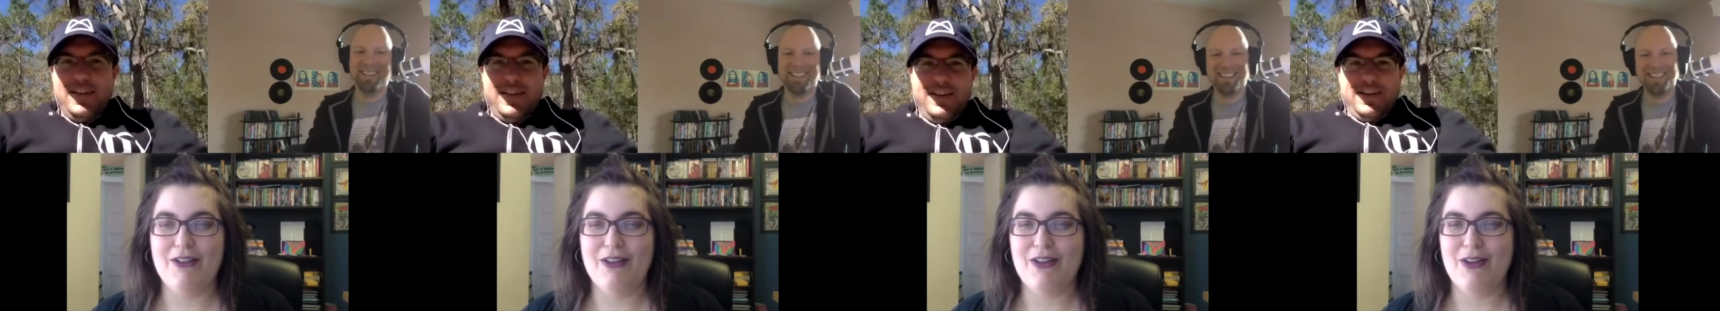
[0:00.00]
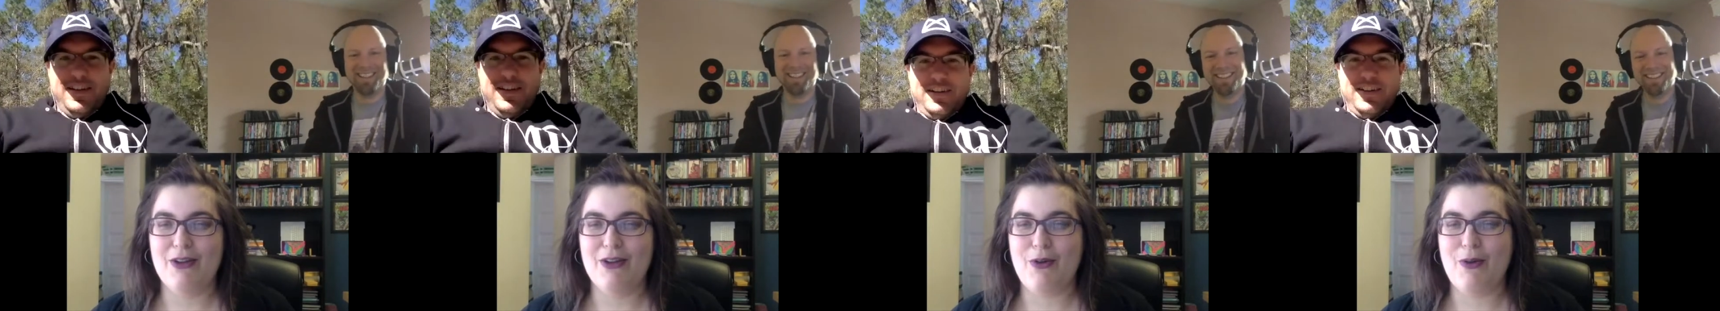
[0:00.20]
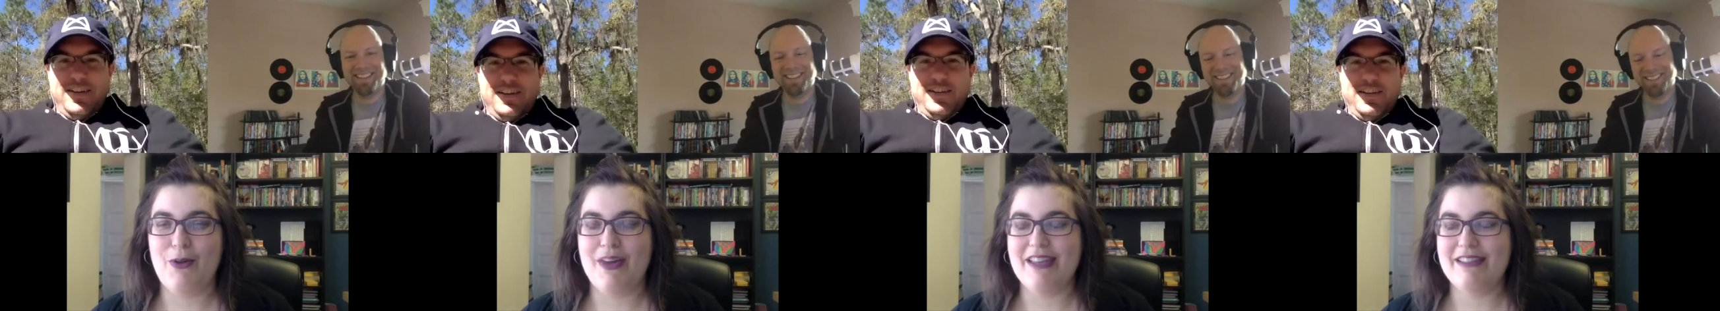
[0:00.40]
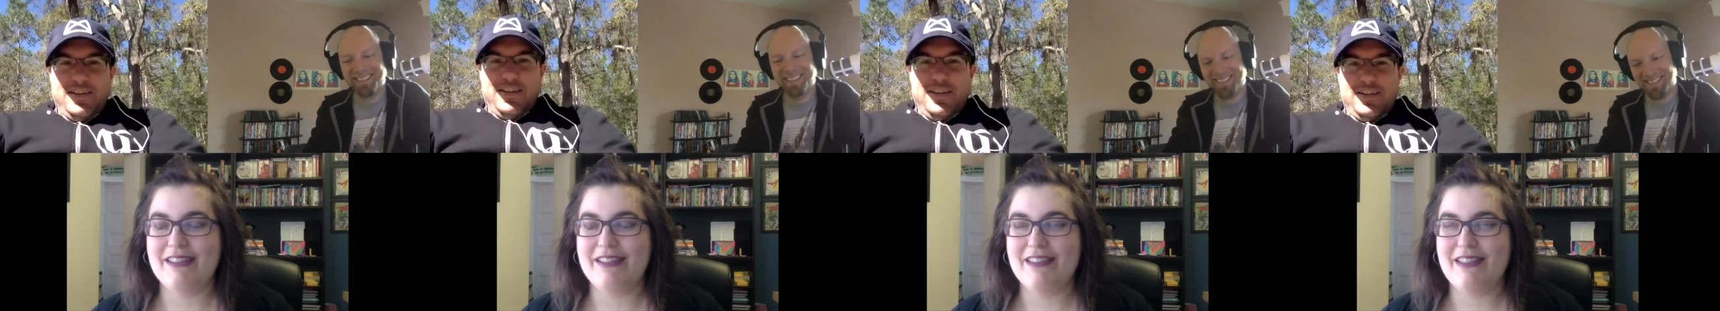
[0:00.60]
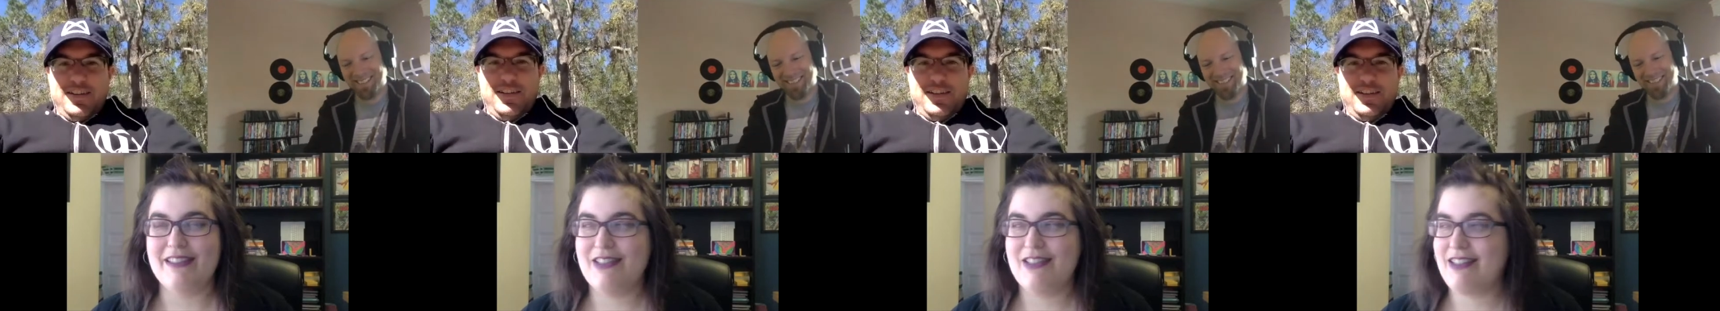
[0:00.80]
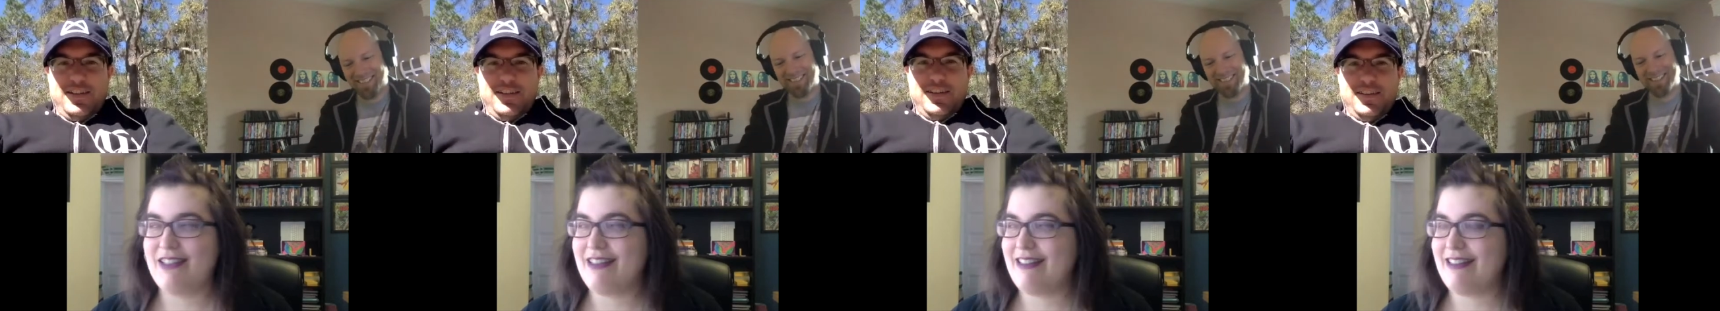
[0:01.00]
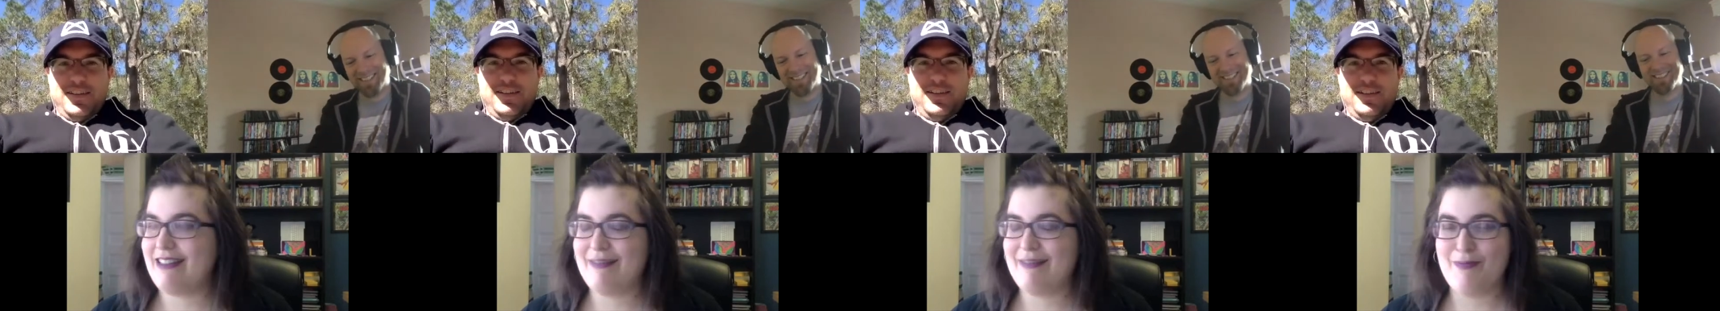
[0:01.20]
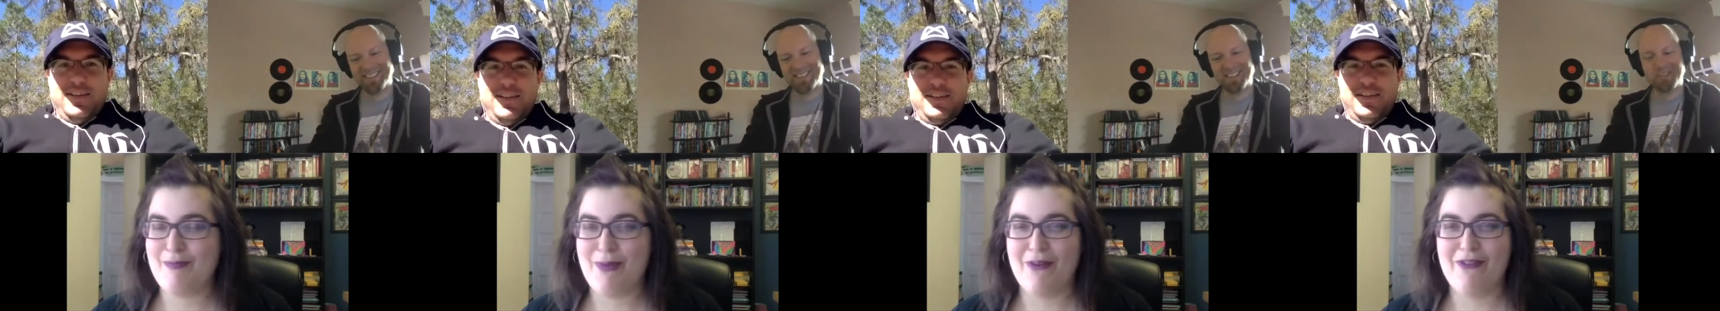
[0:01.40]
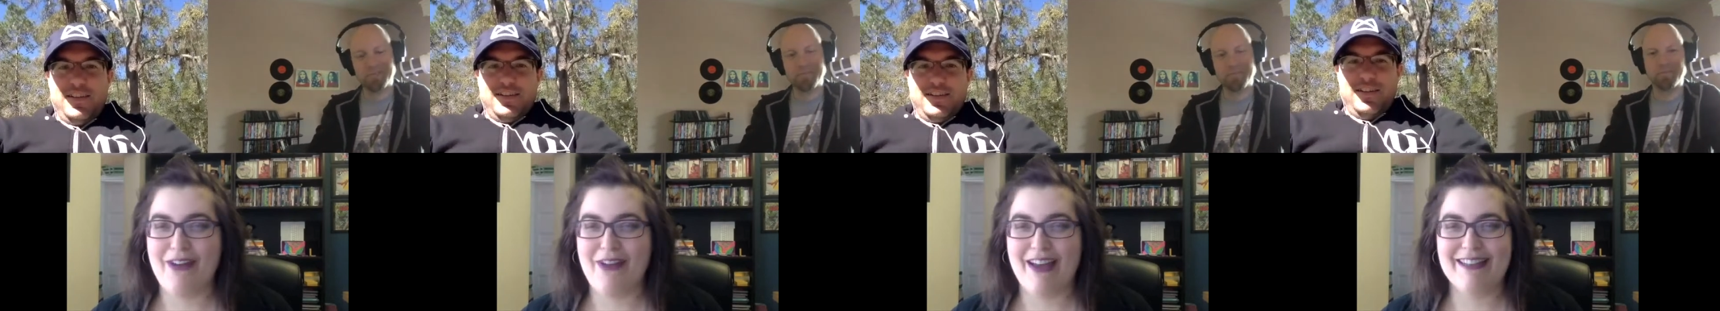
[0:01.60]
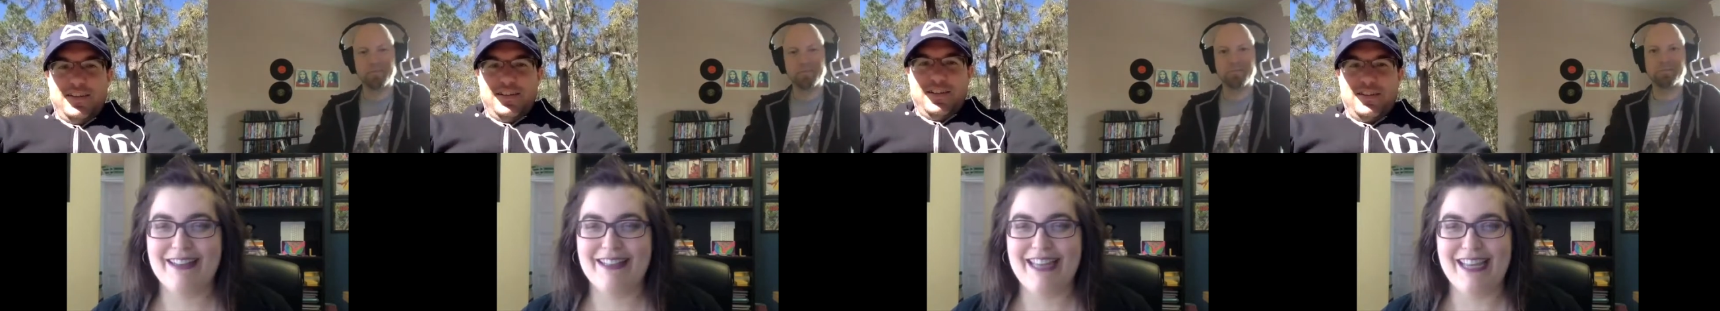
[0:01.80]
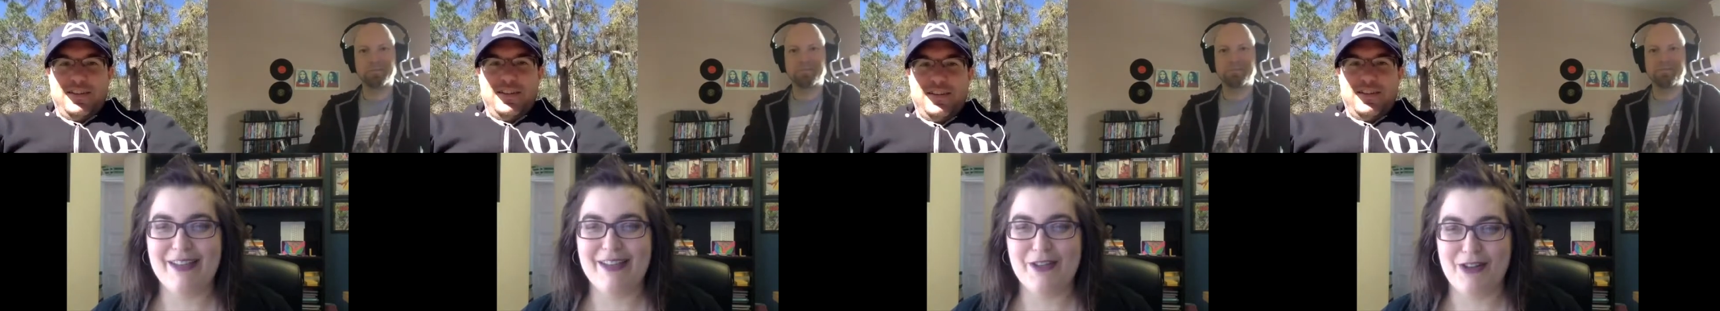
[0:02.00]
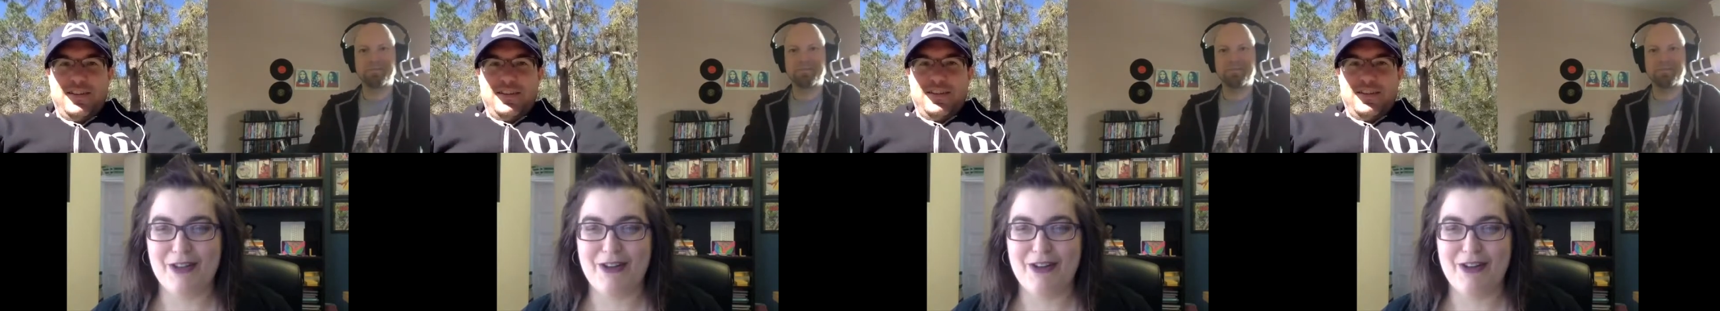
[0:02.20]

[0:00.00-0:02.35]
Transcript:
Speaker 1: an acquaintance to provide nature